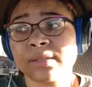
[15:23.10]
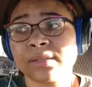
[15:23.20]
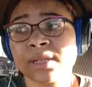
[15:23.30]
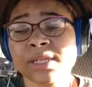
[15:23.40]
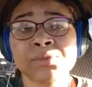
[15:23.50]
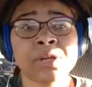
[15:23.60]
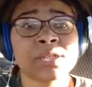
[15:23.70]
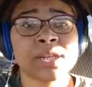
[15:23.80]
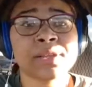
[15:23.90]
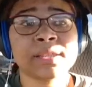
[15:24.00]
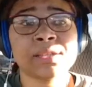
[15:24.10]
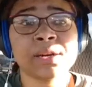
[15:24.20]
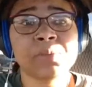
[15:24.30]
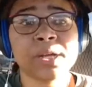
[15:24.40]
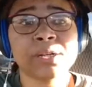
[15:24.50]
doesn't want to sound like the
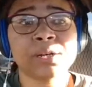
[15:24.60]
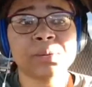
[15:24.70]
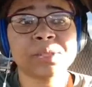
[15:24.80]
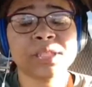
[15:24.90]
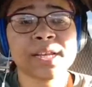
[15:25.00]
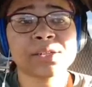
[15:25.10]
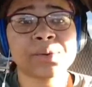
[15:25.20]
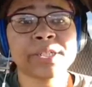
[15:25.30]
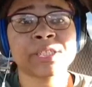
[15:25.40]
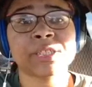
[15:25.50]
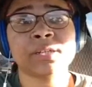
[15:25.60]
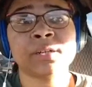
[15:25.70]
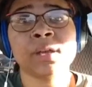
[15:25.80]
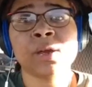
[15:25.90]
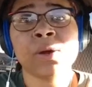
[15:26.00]
dumb white girl, but she has a question.
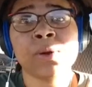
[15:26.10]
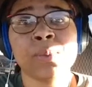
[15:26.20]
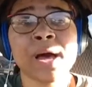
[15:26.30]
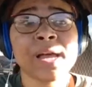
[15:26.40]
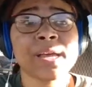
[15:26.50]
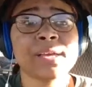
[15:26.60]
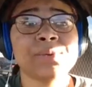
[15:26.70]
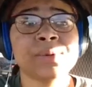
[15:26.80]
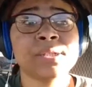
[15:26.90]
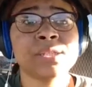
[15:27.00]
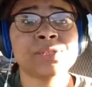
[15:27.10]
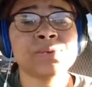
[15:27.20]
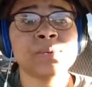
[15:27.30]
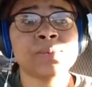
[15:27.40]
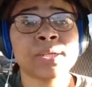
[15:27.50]
Why wouldn't the
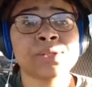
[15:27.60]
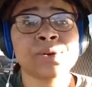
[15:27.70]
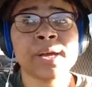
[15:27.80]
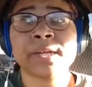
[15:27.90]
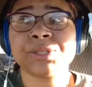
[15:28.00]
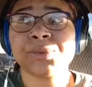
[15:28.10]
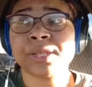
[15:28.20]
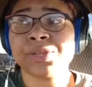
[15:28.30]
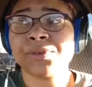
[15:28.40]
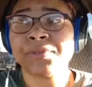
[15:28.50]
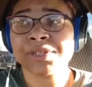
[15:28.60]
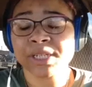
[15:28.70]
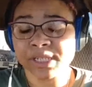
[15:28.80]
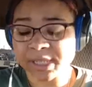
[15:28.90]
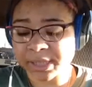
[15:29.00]
school want to go ahead and join the
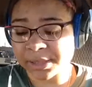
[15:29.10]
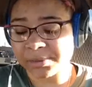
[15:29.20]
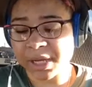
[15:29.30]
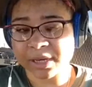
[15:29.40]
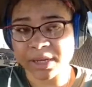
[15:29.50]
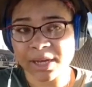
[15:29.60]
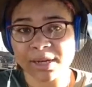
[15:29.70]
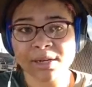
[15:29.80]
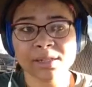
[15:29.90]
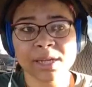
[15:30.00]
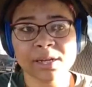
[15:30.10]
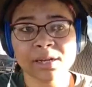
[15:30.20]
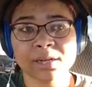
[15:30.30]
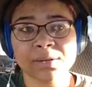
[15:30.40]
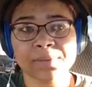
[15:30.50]
university system, yada yada? And it's like,
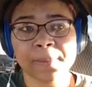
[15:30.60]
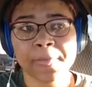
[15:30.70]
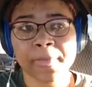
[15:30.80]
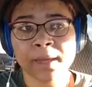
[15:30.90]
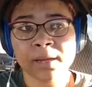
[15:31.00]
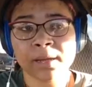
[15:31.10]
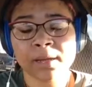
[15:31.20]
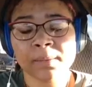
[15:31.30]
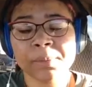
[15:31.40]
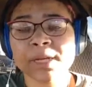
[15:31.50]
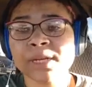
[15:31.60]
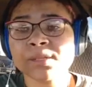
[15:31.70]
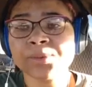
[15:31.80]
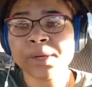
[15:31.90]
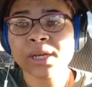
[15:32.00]
girl,
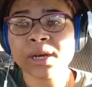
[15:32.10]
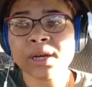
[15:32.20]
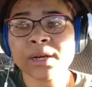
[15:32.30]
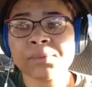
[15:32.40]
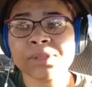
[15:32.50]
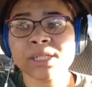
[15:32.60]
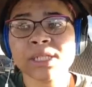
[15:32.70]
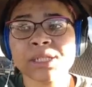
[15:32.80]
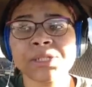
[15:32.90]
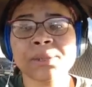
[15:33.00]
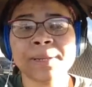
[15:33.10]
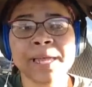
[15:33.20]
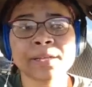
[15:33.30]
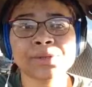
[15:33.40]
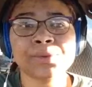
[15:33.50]
because we are a prestigious
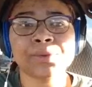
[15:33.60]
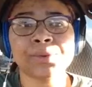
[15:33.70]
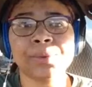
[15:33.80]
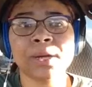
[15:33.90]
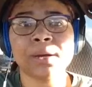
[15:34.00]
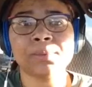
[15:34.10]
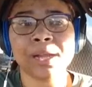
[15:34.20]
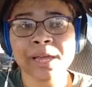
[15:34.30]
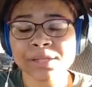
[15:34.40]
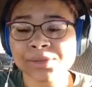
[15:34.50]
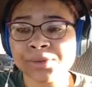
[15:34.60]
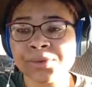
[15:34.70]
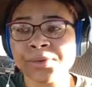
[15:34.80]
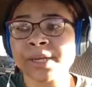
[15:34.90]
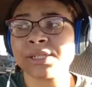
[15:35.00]
black school. We are a black
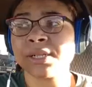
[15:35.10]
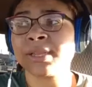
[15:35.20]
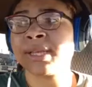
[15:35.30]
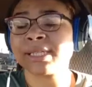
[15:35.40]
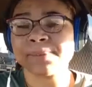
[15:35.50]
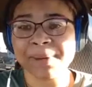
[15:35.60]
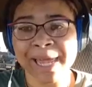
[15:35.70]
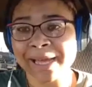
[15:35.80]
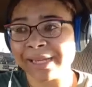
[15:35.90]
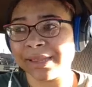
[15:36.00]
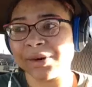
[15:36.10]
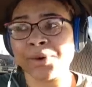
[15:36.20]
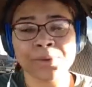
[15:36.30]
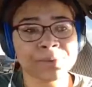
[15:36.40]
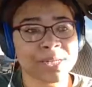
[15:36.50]
school who has done things blackly the
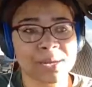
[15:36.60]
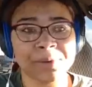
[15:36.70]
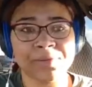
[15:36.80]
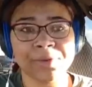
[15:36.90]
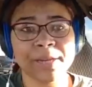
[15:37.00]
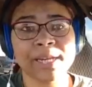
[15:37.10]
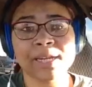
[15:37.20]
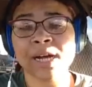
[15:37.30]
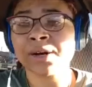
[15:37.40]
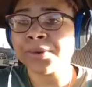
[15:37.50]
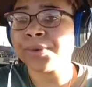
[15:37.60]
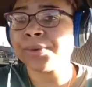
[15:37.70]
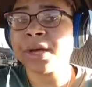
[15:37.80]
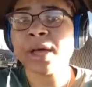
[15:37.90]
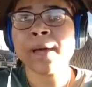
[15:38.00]
whole time. We've created our own